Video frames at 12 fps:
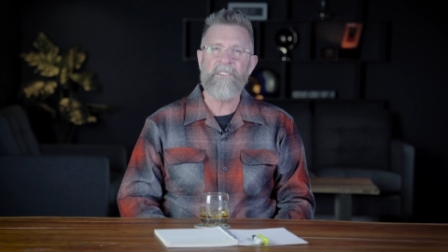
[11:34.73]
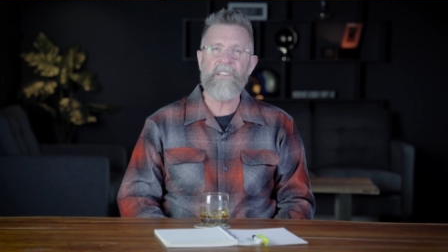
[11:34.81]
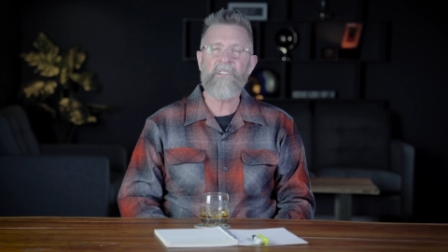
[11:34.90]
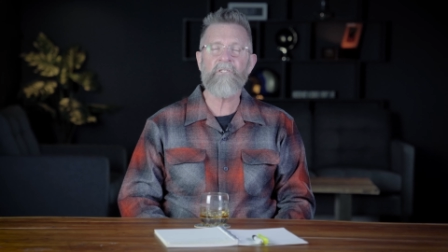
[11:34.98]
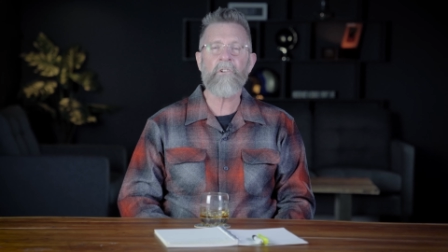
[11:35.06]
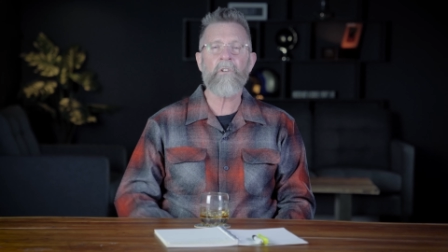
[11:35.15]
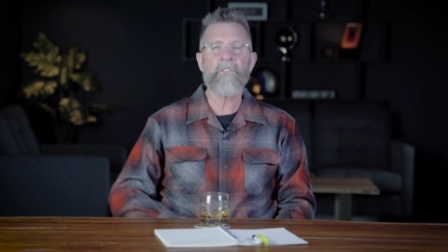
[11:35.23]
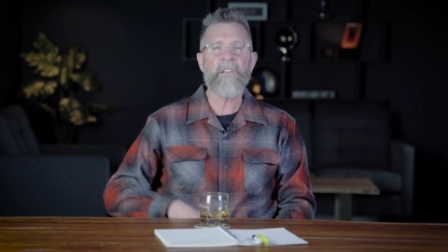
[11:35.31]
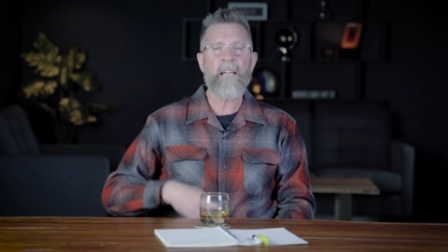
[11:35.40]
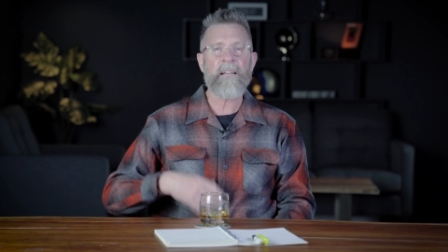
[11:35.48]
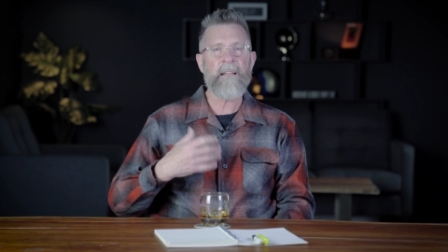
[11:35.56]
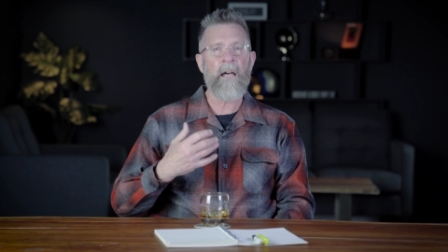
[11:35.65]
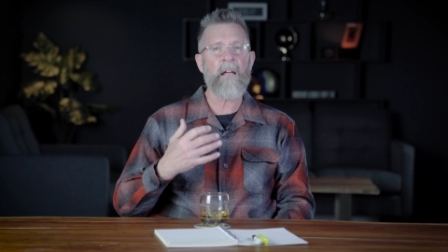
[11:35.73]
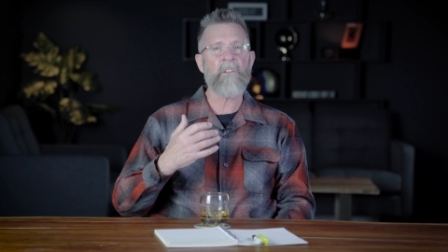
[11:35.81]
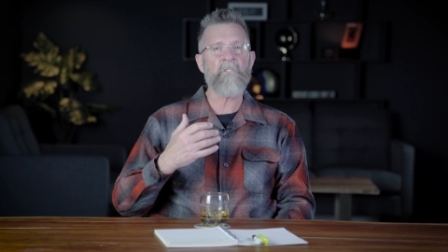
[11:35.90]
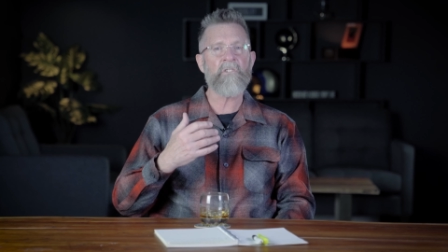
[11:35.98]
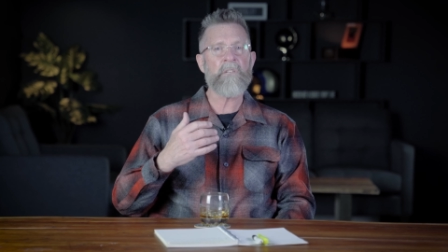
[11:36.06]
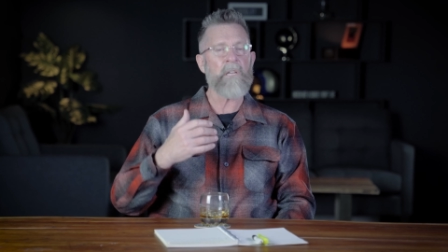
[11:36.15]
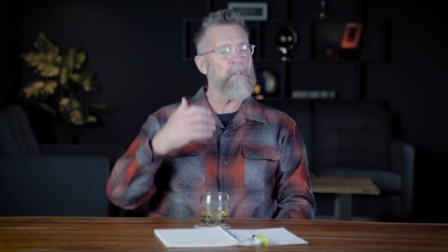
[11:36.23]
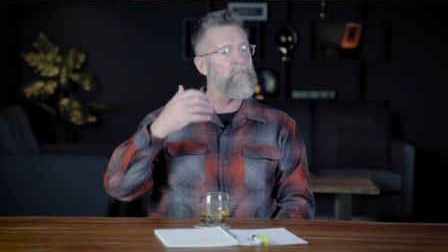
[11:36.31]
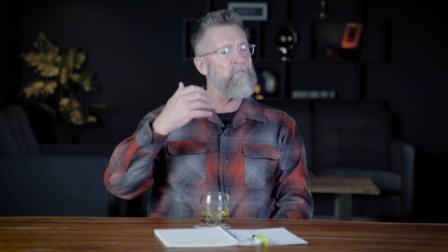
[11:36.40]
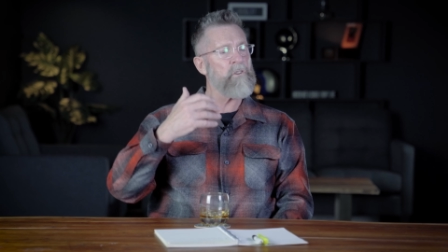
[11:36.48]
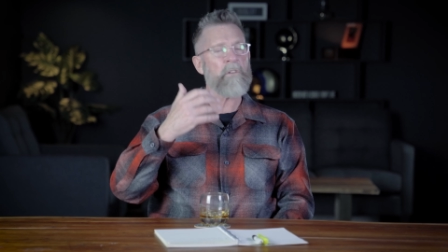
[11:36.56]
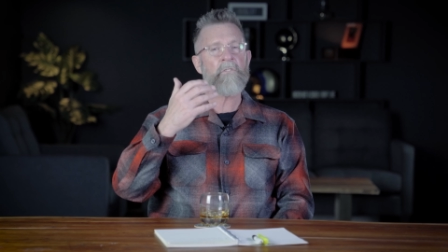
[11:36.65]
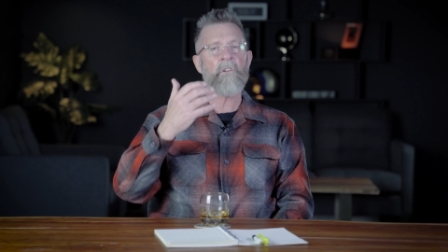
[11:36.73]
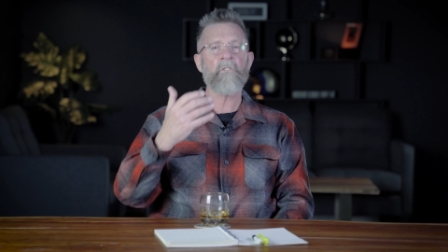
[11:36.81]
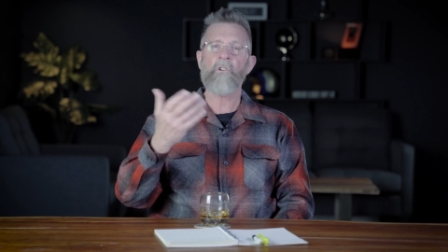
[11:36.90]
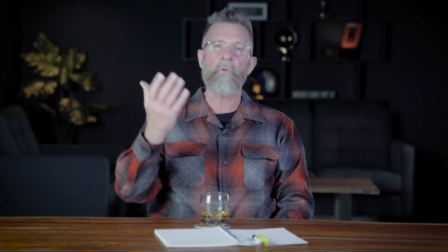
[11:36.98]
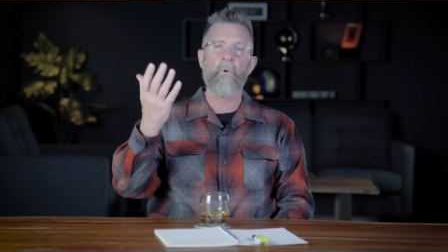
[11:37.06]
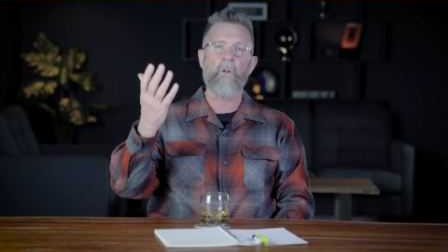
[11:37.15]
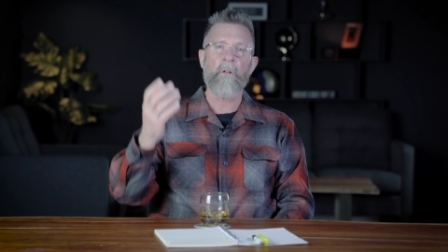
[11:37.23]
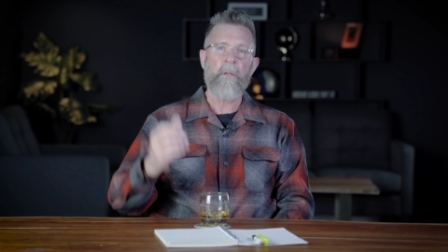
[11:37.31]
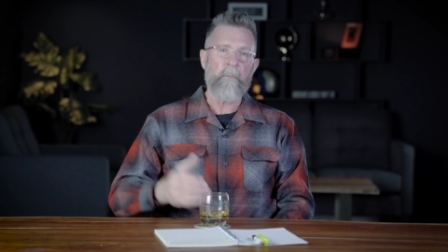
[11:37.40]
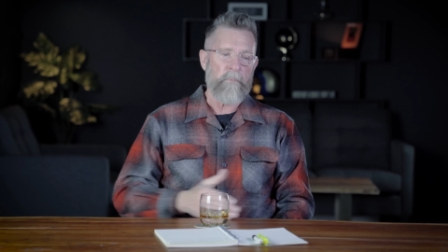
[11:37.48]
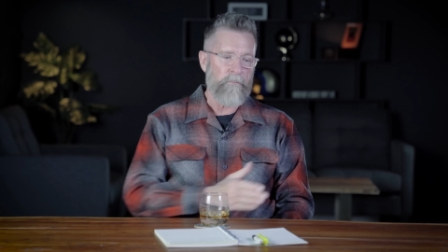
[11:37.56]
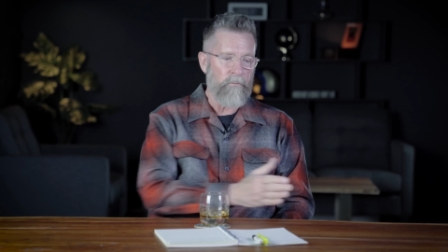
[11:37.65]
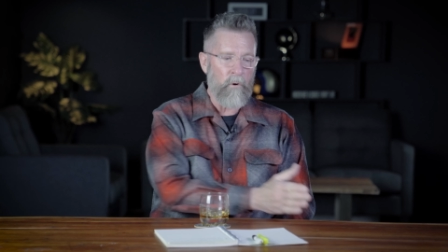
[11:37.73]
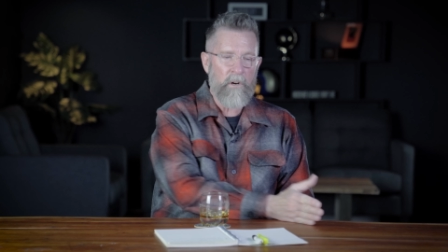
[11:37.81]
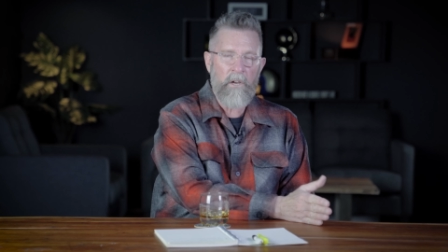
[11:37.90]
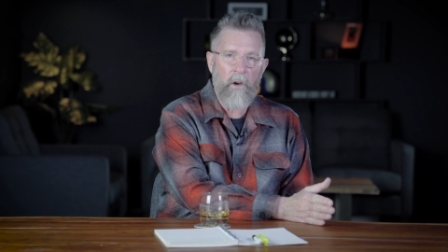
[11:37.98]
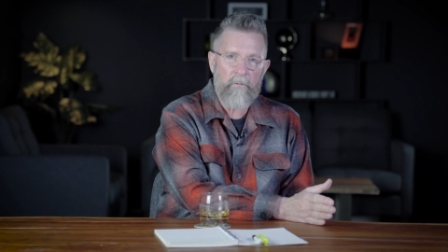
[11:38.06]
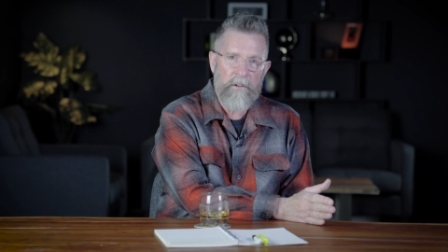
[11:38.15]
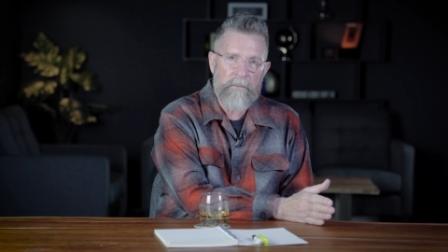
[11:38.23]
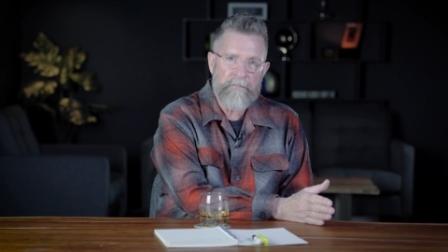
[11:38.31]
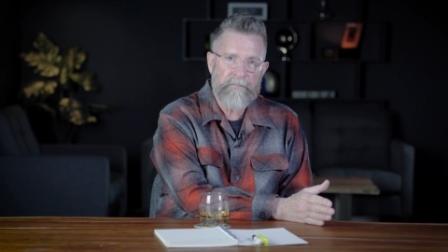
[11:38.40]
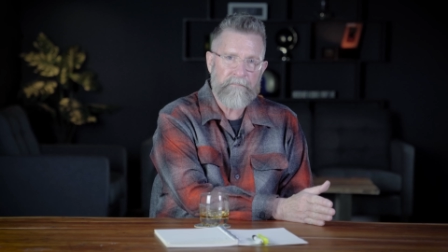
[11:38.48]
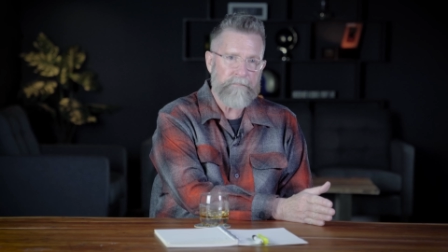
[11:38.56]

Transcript: Digital technology is just a tool. Before COVID,